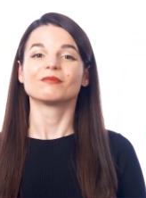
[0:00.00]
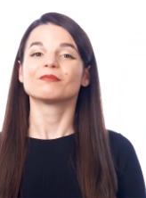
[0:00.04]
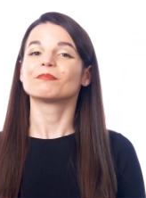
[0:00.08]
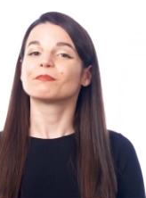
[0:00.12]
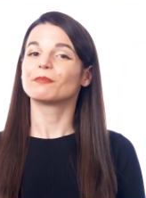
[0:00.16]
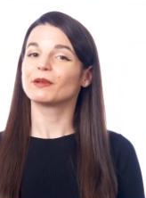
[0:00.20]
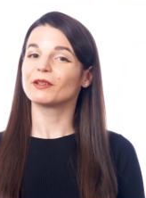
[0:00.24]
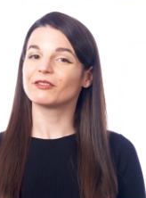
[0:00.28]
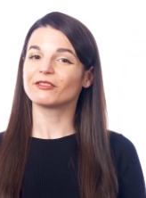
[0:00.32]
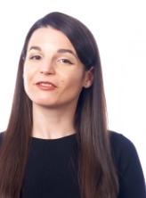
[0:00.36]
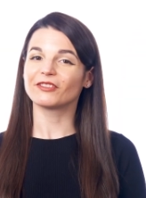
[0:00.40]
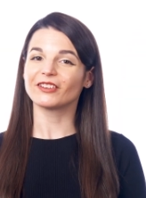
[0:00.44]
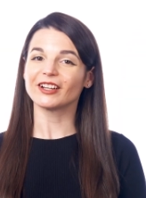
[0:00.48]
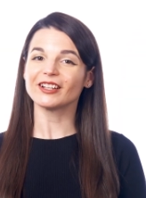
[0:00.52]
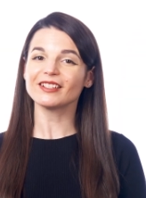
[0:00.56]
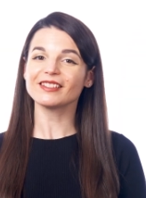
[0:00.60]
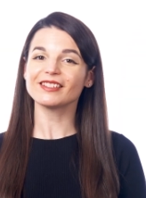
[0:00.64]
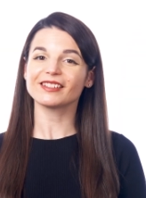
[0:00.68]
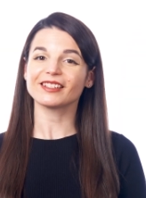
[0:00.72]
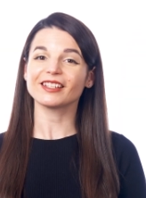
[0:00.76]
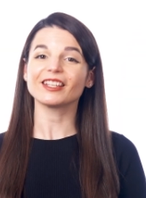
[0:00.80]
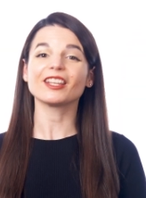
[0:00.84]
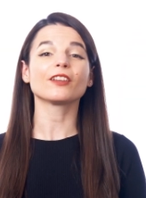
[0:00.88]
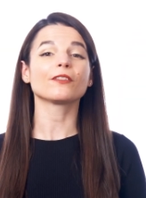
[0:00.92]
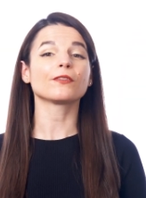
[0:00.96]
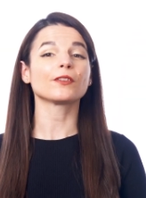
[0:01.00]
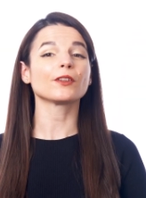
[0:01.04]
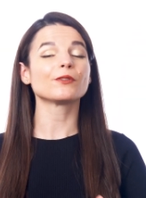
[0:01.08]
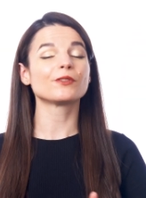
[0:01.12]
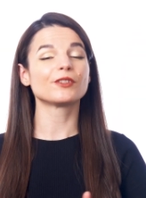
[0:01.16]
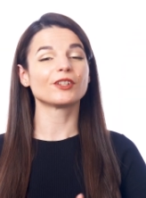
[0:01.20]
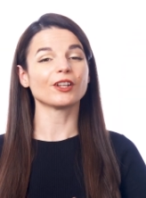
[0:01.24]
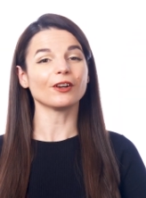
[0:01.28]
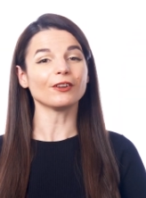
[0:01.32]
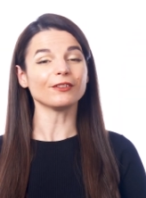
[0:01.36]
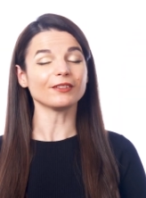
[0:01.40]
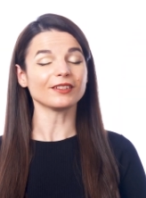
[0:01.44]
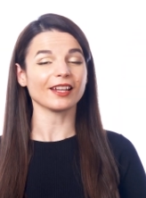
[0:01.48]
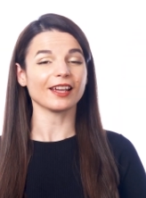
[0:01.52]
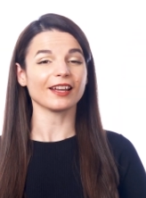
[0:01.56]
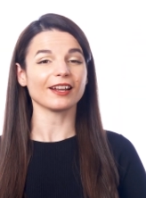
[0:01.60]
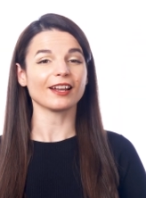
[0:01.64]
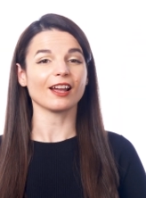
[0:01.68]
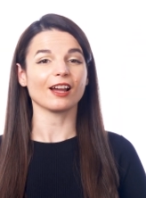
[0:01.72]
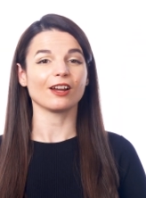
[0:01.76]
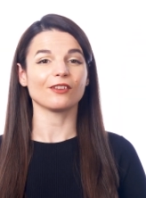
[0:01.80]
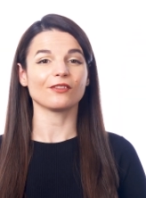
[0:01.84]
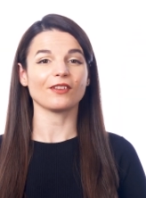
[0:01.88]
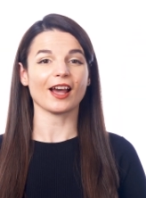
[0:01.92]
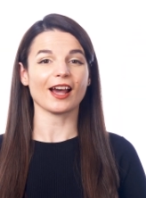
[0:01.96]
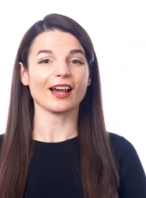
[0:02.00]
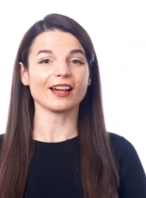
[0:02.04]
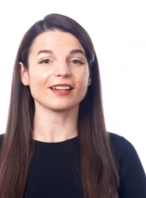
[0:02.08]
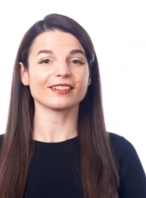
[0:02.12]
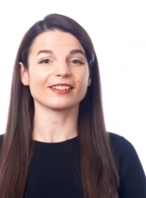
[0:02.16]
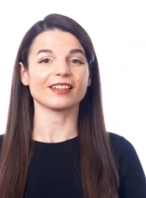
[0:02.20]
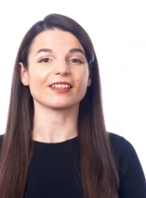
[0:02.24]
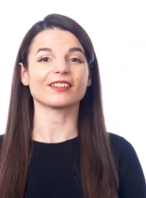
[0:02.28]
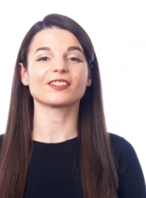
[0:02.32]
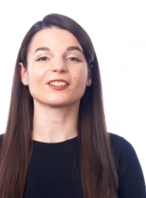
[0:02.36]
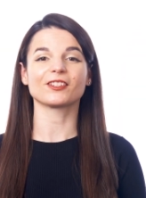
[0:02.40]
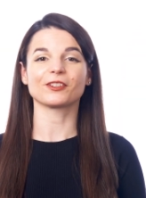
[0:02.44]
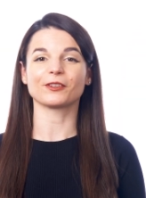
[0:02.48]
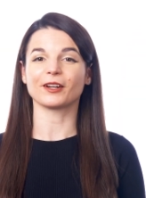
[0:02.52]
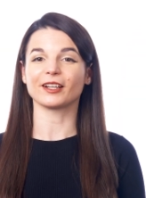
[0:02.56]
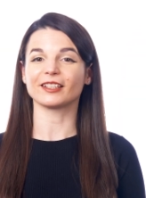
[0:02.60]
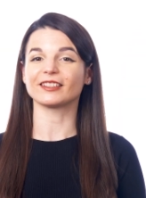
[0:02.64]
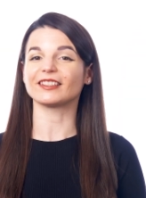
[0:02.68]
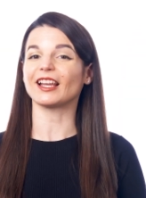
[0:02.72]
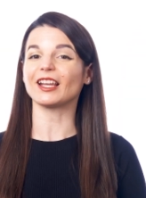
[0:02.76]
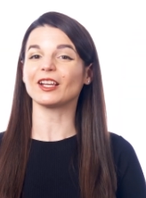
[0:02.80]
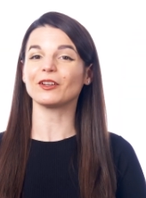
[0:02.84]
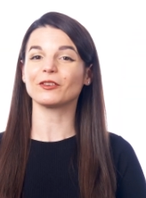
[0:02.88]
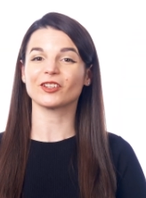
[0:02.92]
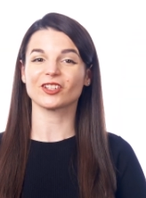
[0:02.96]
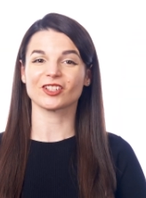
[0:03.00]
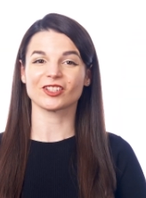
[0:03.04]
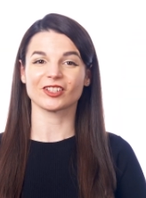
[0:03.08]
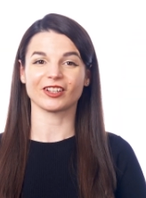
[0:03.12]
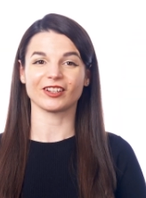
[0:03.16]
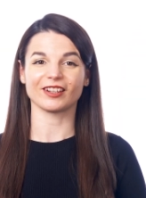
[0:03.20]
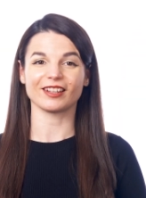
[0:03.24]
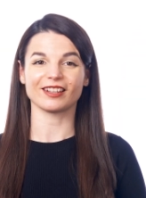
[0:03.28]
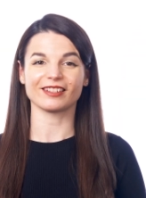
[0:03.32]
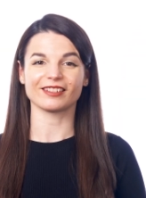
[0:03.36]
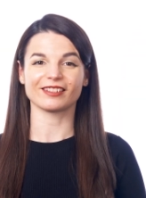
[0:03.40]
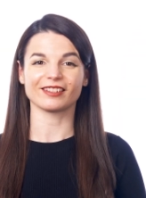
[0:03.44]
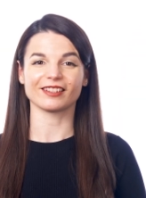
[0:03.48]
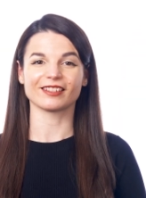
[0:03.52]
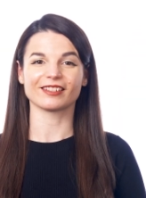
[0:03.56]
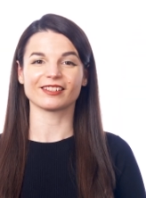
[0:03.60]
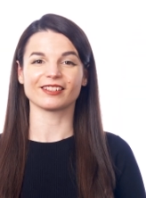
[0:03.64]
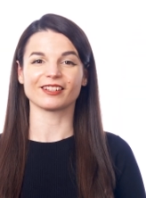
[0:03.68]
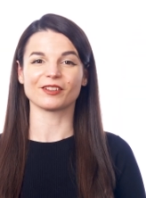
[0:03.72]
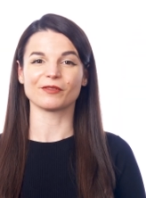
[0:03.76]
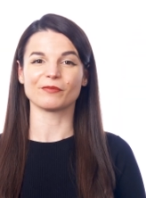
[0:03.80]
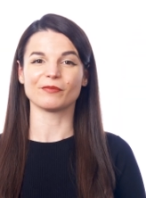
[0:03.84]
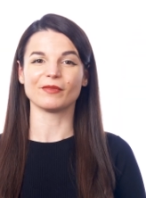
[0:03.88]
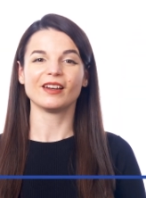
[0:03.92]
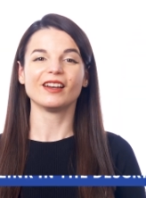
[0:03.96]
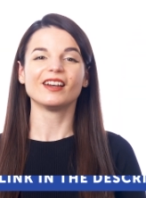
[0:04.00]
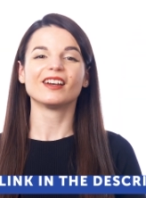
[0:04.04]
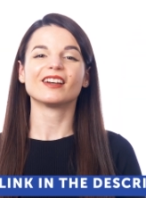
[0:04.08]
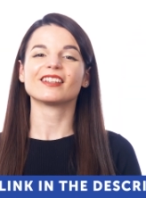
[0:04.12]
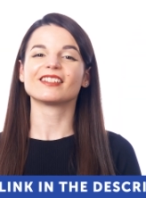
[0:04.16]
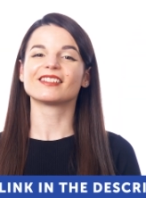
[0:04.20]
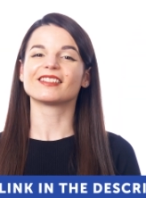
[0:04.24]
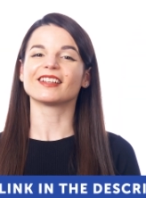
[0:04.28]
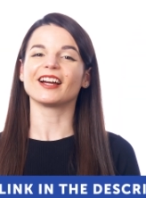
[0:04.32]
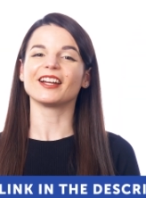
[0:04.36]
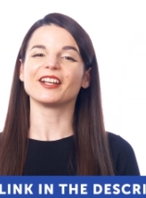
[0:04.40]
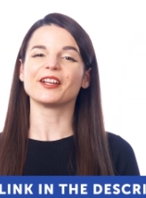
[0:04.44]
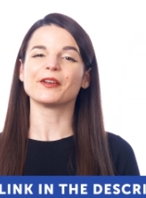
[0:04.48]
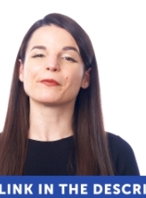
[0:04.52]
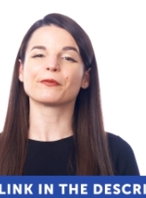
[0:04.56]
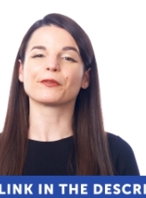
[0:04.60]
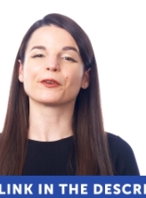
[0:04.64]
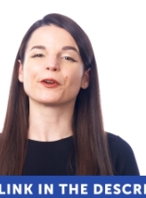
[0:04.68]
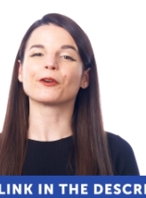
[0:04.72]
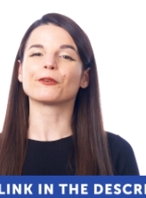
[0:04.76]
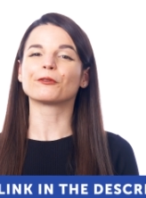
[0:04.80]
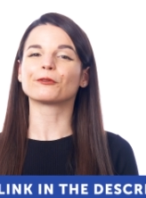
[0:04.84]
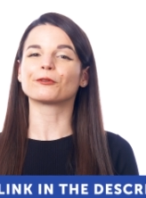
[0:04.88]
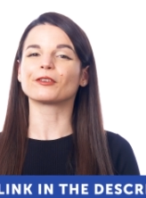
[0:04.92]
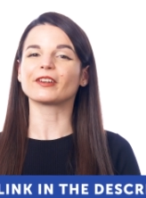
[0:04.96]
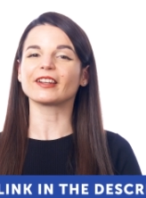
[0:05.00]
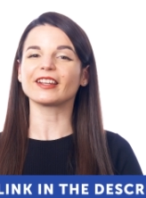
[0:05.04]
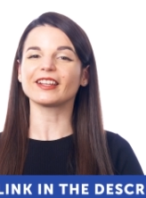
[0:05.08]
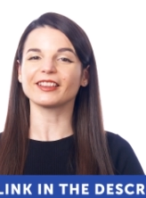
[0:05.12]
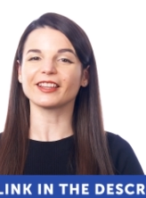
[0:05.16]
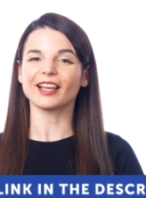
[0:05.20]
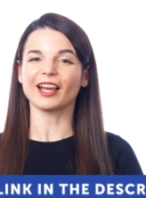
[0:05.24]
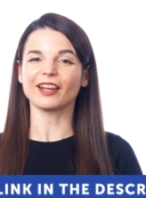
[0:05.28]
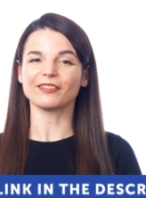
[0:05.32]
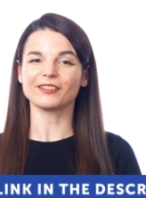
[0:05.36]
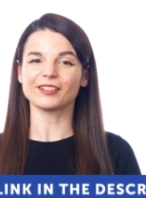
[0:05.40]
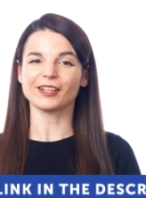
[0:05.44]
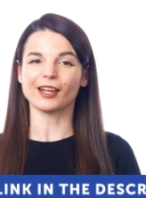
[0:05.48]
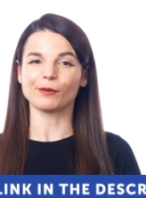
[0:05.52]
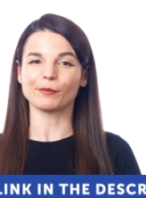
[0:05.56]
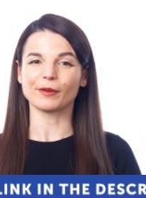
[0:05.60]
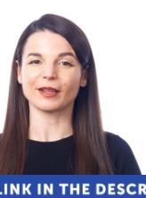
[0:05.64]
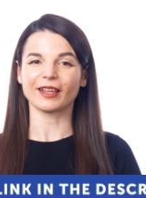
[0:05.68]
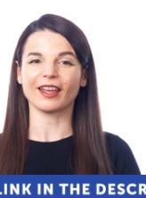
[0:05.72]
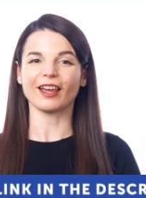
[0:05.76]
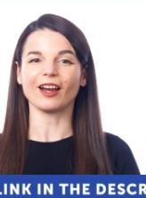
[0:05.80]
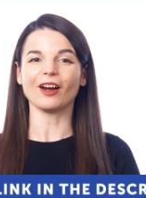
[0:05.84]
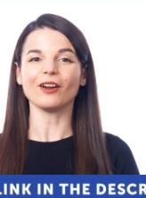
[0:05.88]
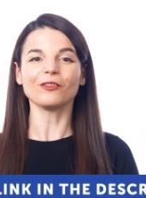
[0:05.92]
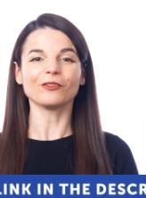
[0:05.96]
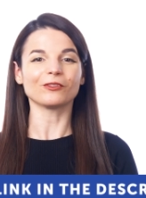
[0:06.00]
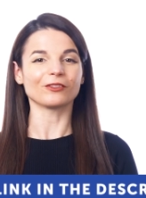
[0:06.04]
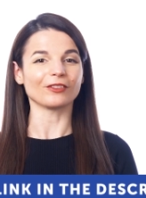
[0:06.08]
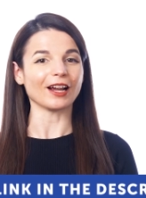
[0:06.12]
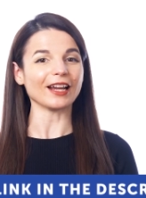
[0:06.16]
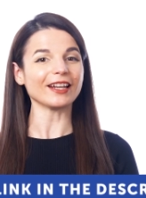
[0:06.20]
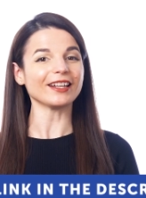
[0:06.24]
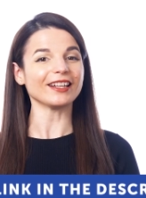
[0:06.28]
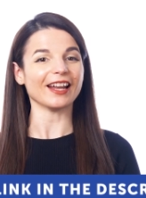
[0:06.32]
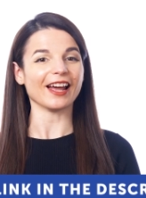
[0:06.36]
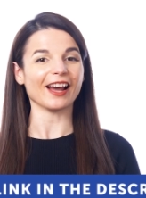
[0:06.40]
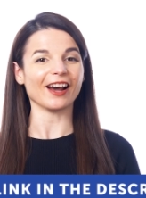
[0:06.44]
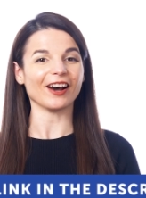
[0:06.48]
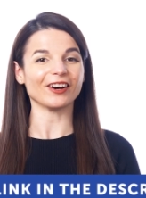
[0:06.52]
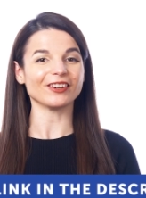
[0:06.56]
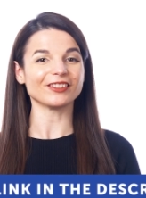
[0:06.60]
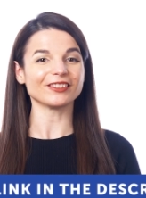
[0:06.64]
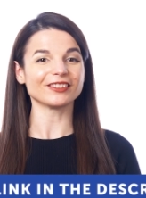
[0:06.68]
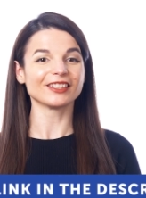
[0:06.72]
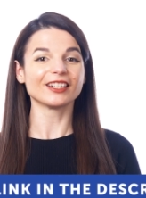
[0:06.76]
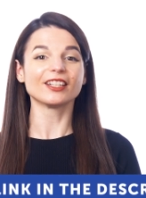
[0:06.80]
But first, if you don't yet have access to our language learning system, sign up for a free lifetime account right now.